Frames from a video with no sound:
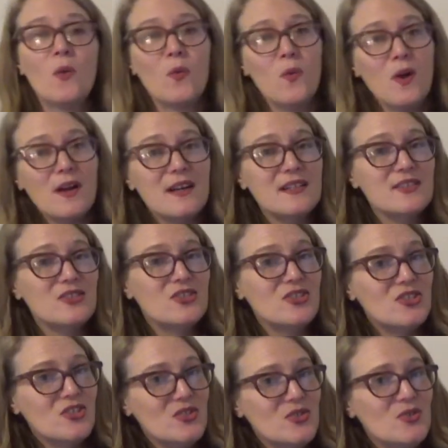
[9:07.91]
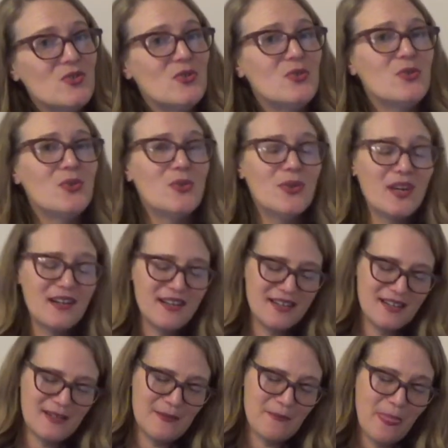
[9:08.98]
what you
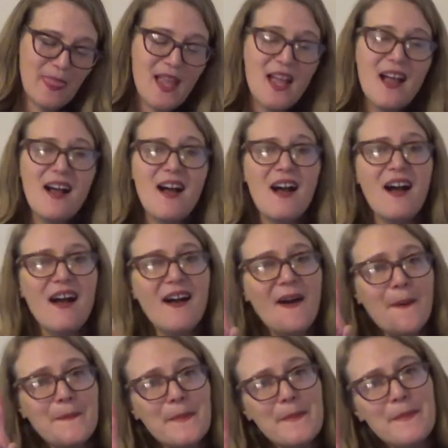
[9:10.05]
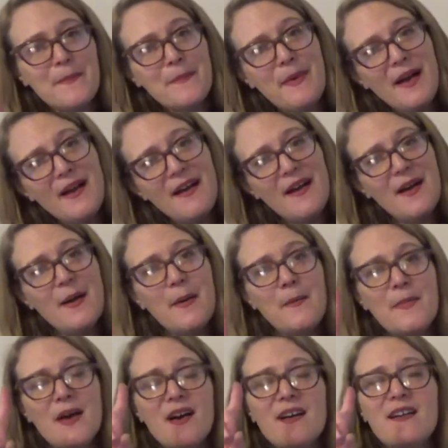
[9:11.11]
are up
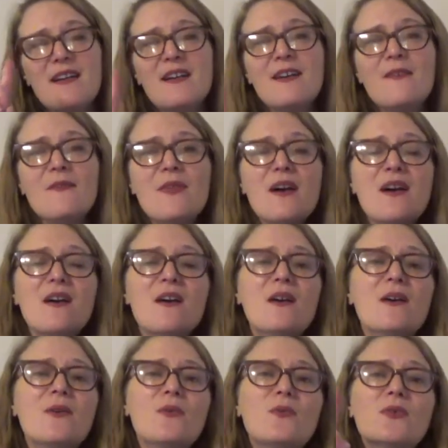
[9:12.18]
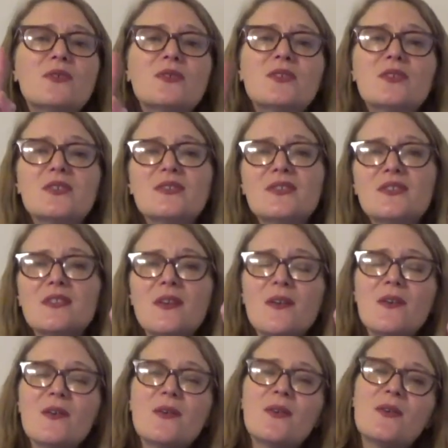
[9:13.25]
above the world
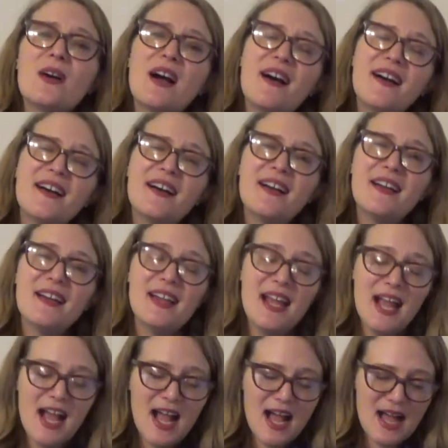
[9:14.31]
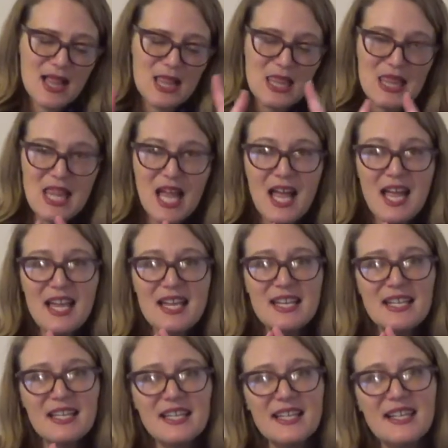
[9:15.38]
so high
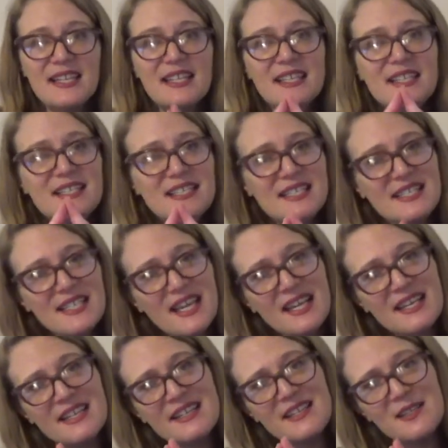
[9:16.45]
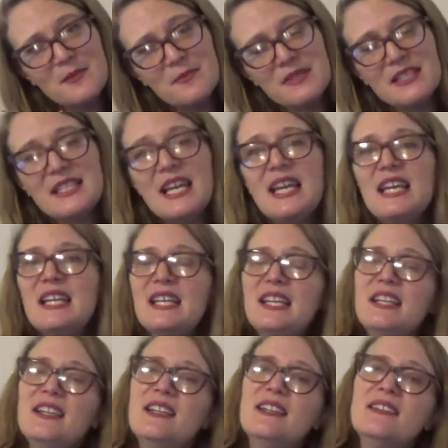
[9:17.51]
like a diamond
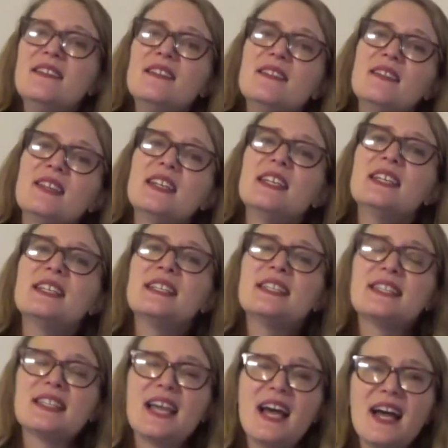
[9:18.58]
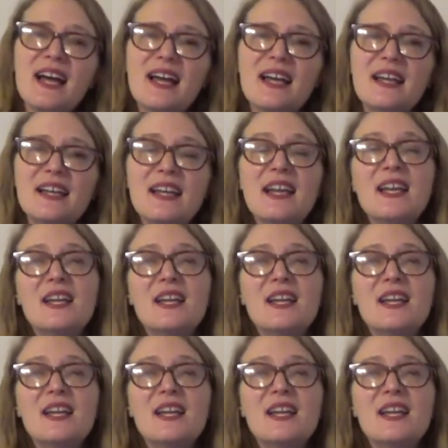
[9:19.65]
in the sky